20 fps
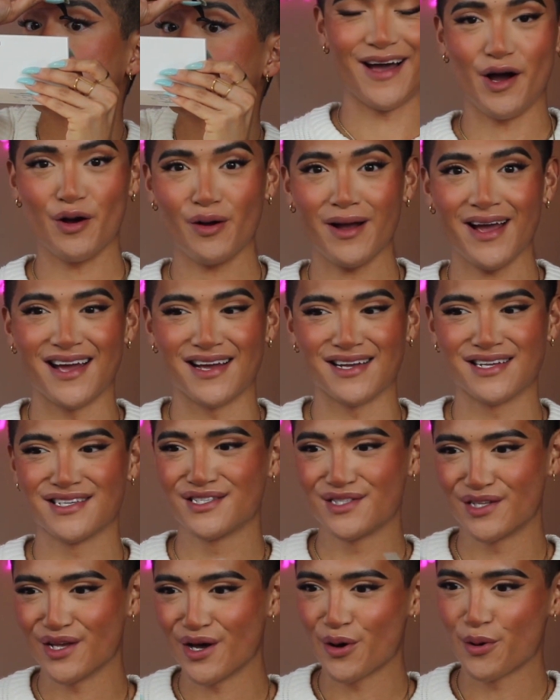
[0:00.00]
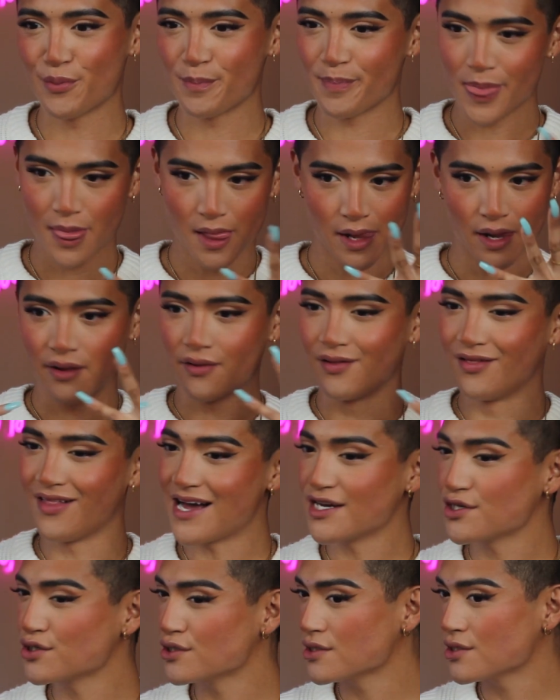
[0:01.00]
Okay, so
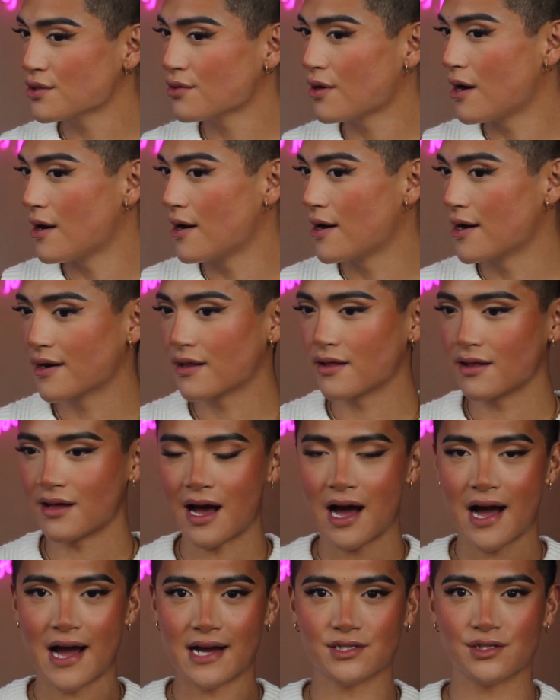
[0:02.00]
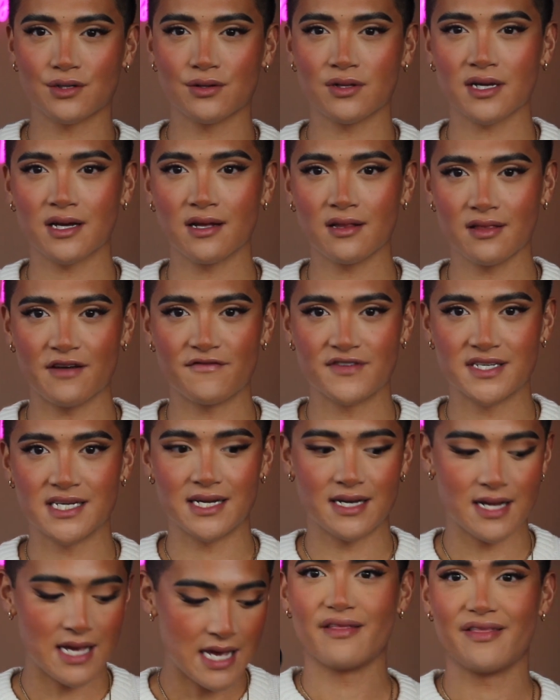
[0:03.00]
lashes are on, eyes are looking
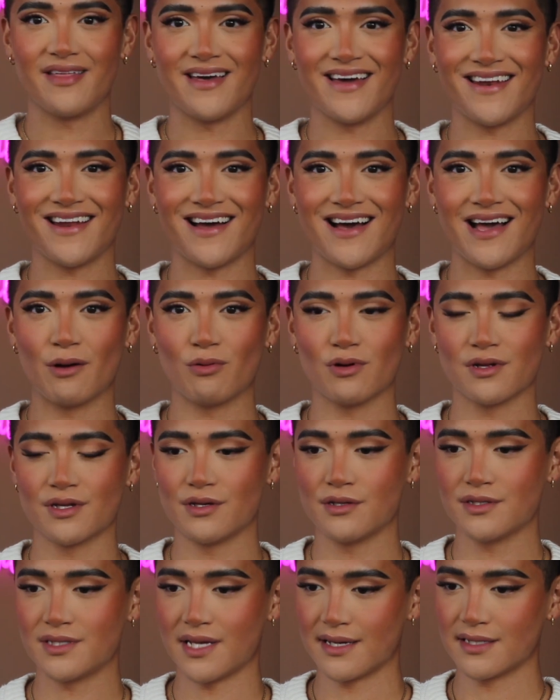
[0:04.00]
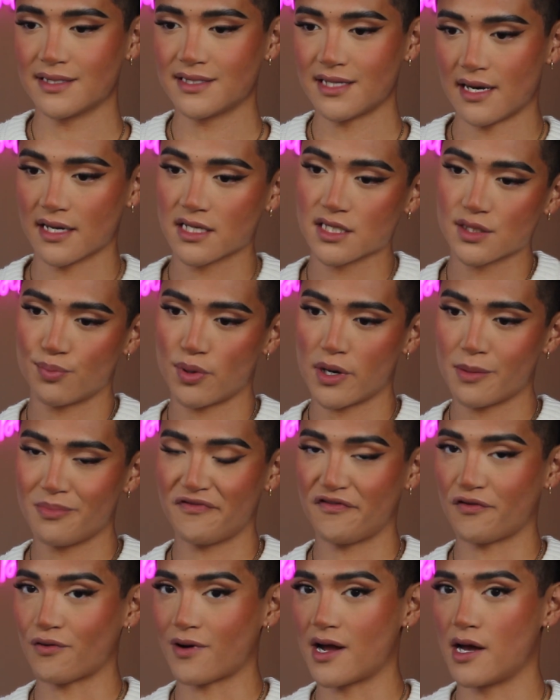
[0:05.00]
lifted. Then I will use a setting spray
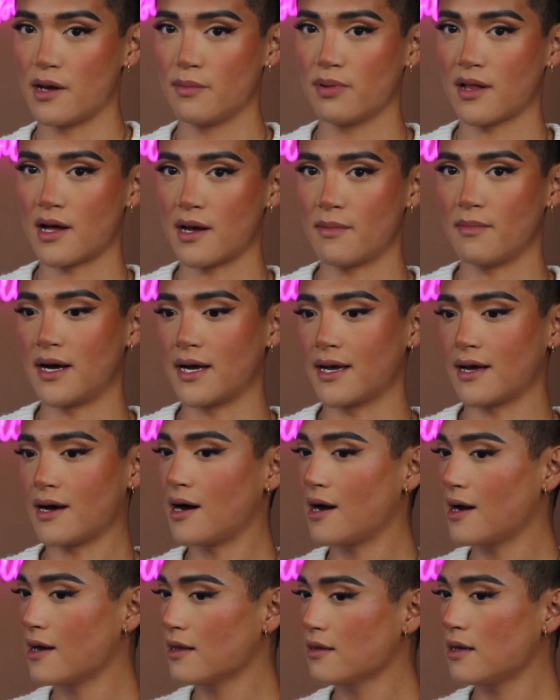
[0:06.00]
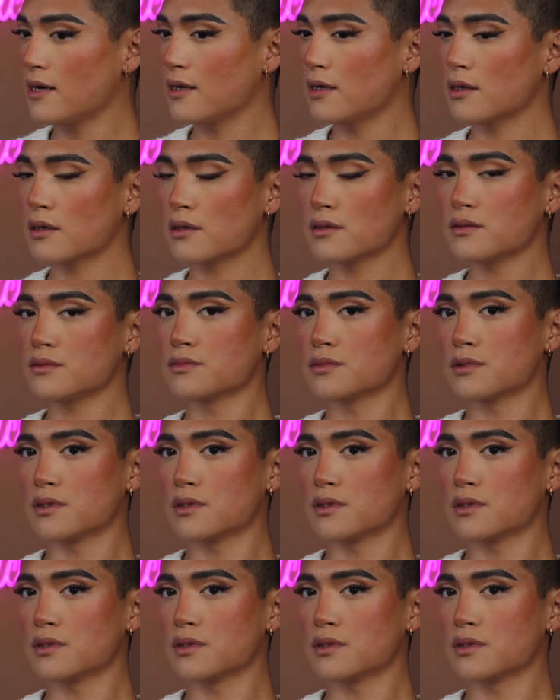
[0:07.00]
before I apply my highlighter.